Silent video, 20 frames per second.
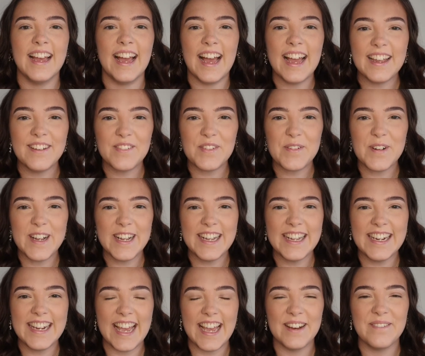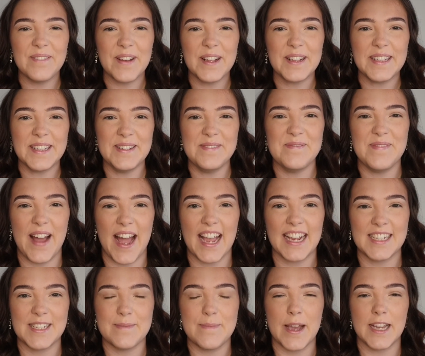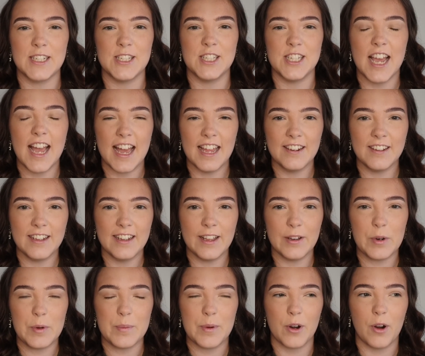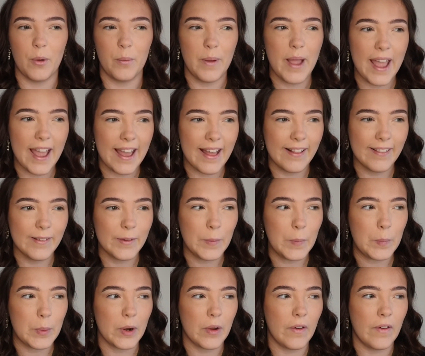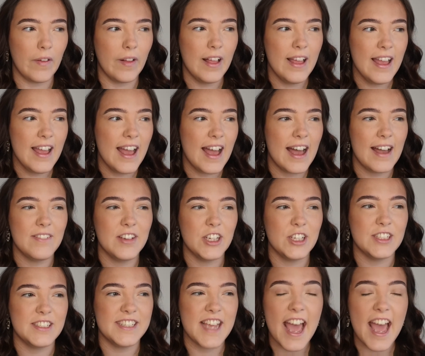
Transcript: Hi everyone, and welcome back to my channel. I hope you're all well, hope you're all having a good